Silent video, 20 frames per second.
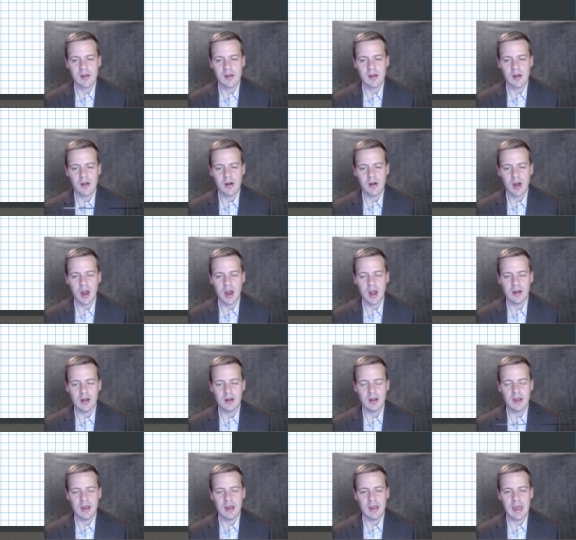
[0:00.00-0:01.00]
right?
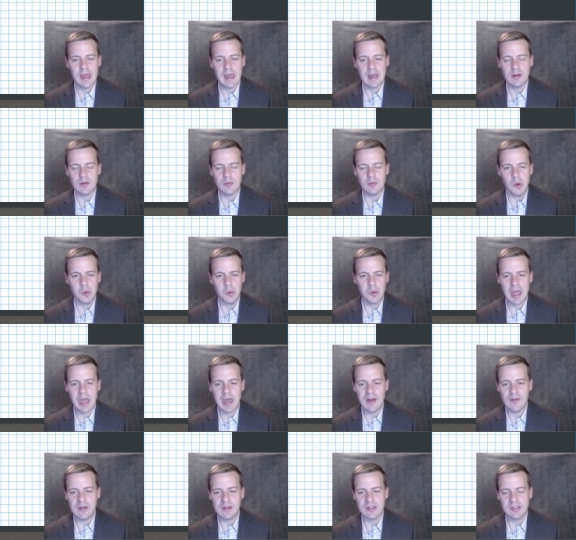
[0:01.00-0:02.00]
And what we
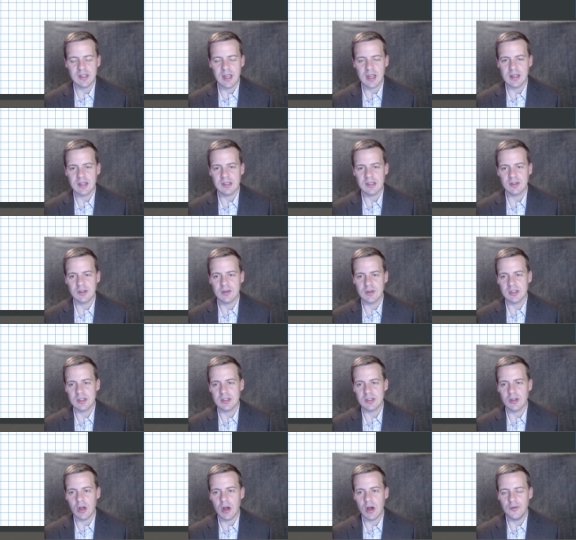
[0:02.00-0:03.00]
haven't said is, so this
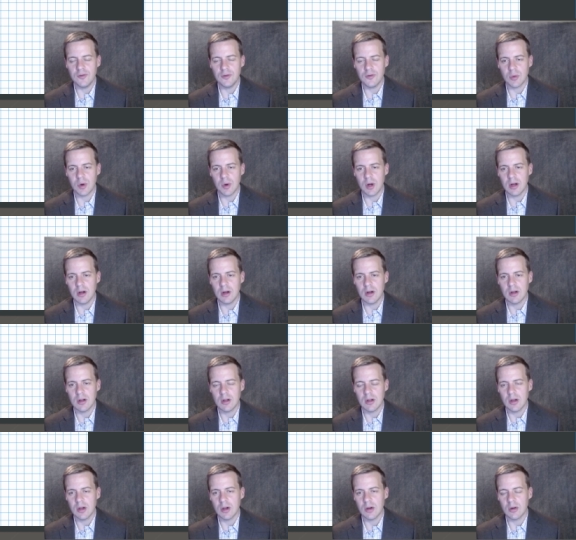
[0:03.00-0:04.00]
software,
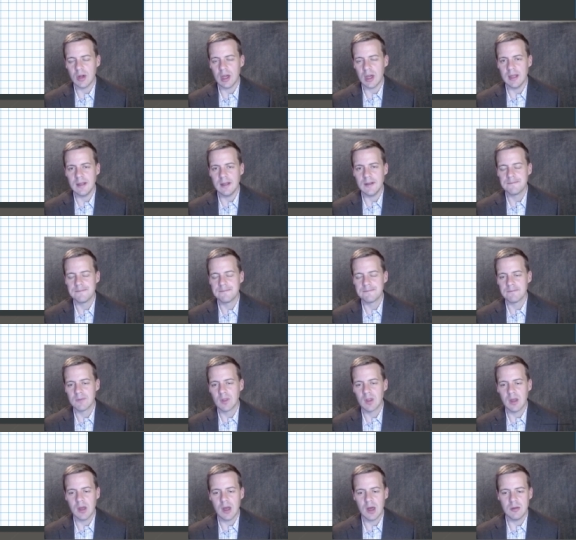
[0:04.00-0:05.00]
okay,
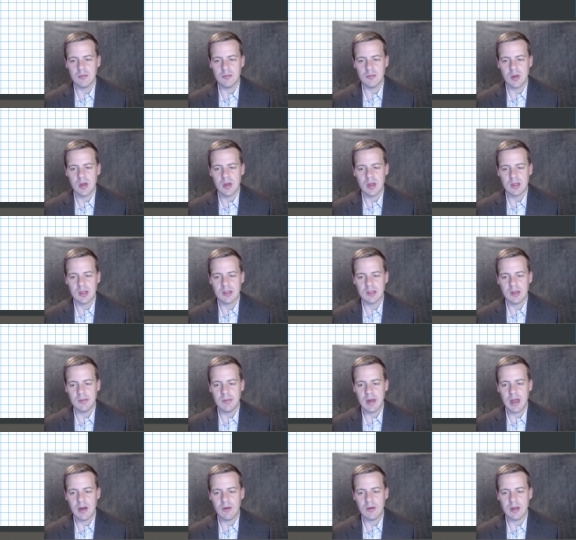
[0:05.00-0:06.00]

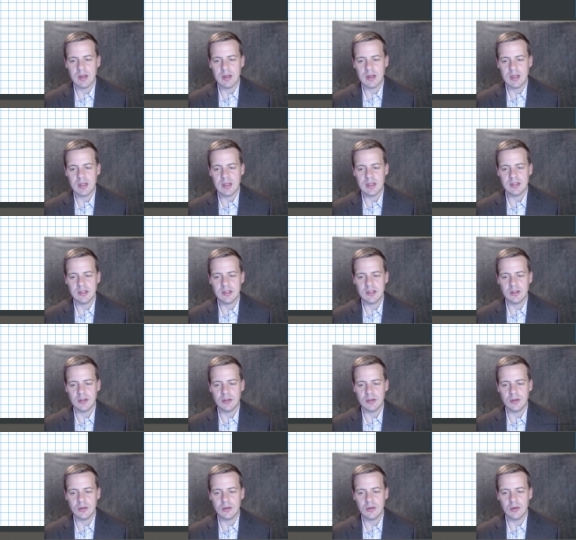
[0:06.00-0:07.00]
somehow it needs
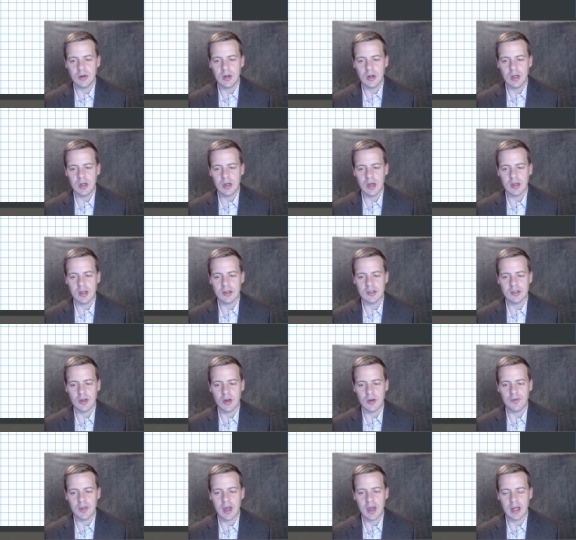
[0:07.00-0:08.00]
to solve
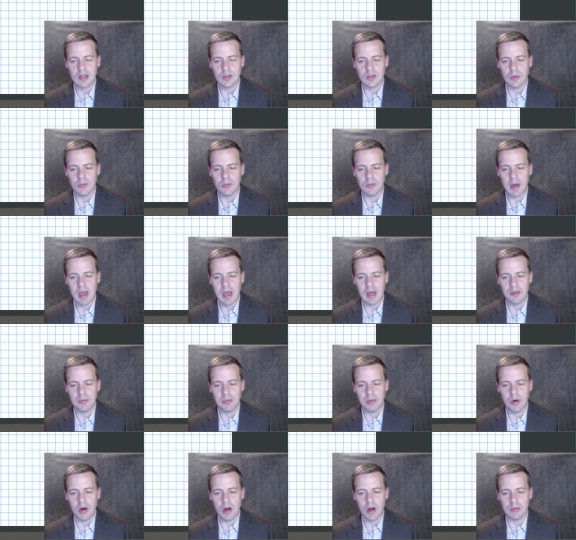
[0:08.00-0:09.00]
the actual math
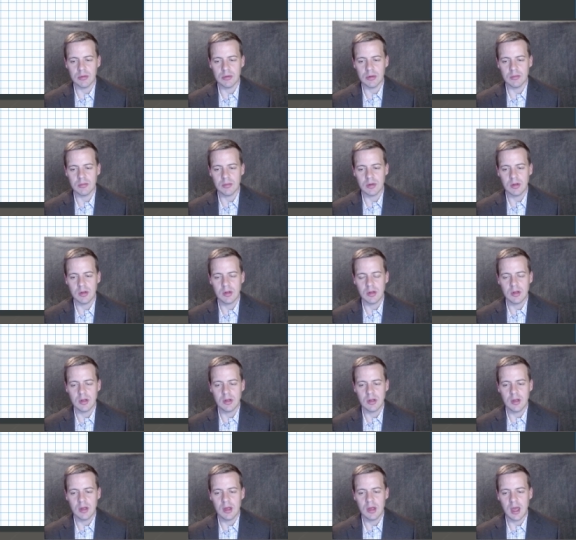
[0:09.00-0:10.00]
problem.
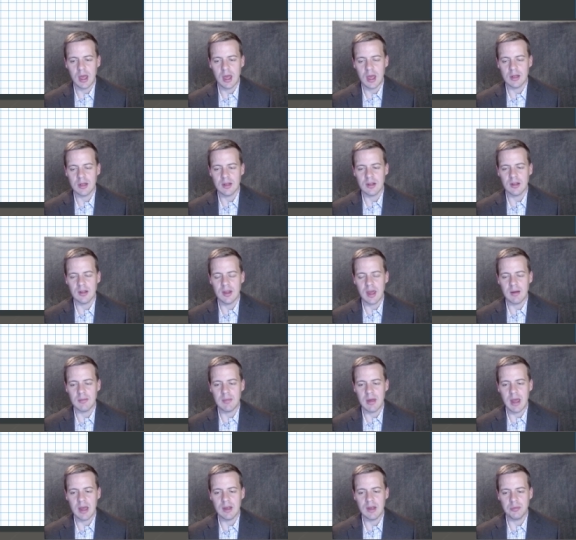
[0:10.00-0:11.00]
And that
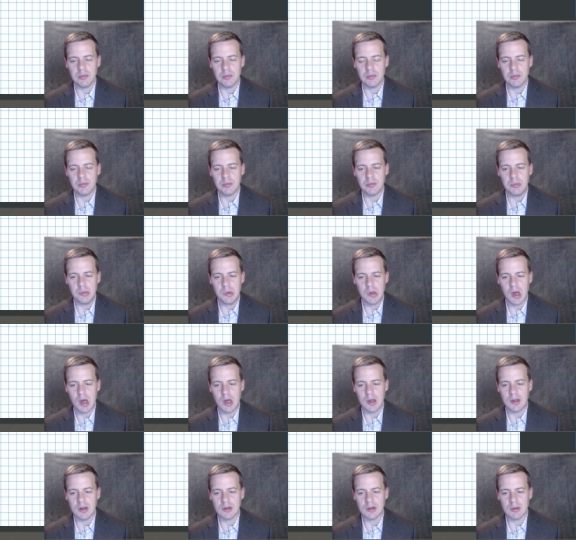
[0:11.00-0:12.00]
math,
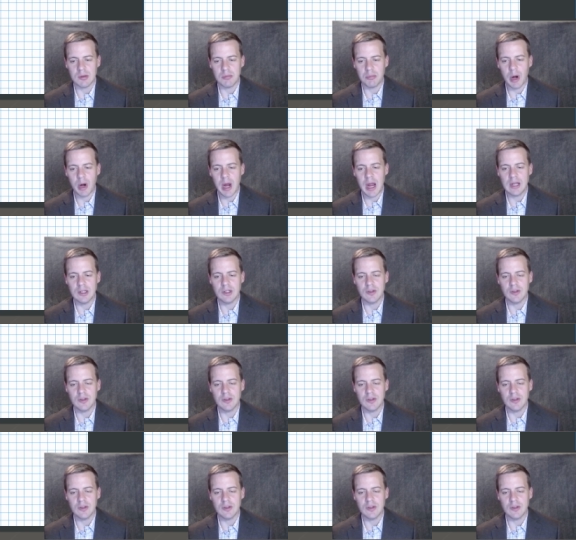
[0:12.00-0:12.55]
there's a branch of